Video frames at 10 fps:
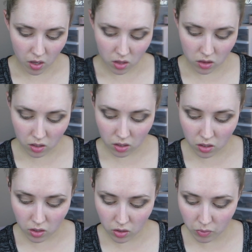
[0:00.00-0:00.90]
And
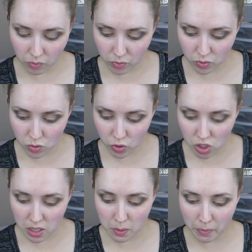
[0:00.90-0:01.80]
then
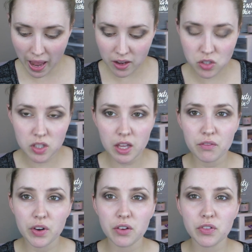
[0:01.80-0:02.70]
switching back to
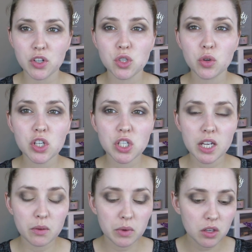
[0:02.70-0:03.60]
that very first crease
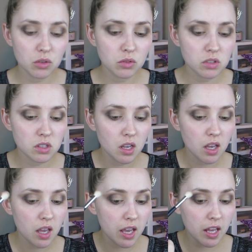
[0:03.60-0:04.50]
shade that we used,
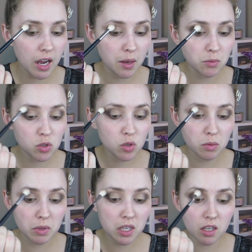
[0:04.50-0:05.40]
and I'm just
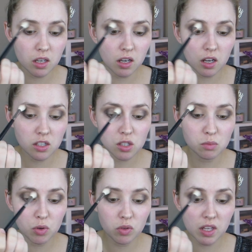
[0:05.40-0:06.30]
going to be
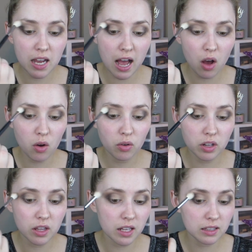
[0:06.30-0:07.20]
smoothing
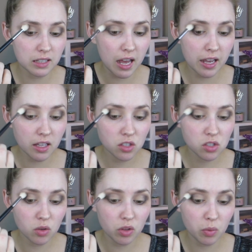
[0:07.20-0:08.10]
out that line
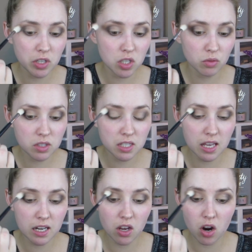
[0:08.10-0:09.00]
so that we don't
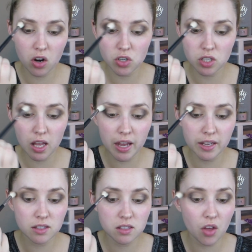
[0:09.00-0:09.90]
see any harsh
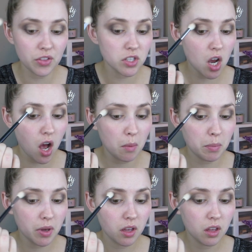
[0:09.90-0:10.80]
lines on the top
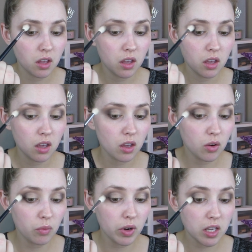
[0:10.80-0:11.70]

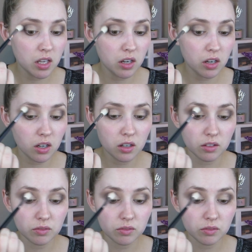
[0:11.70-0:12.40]
right here.